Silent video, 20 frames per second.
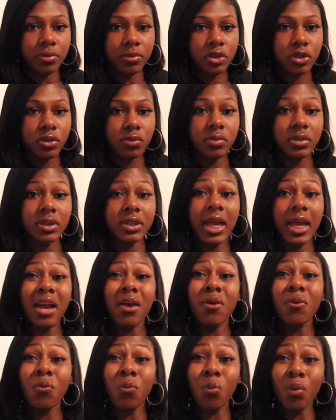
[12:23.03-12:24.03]
She was like,
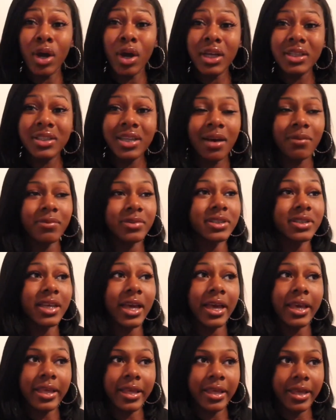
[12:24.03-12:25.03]
what? I was
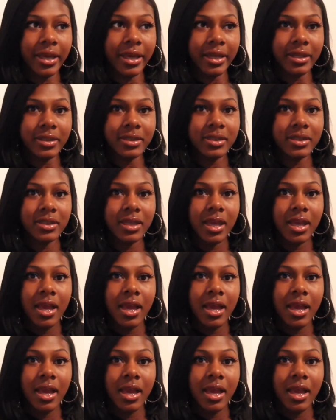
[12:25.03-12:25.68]
like, yes.